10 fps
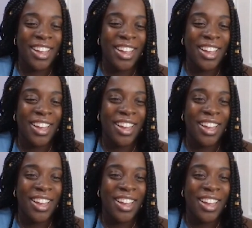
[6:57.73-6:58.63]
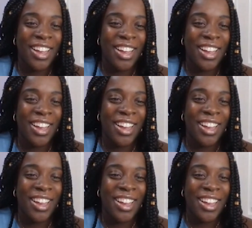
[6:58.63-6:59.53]

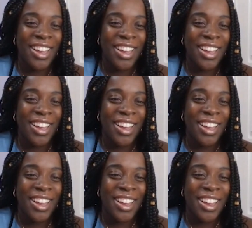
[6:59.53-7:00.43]
(silent)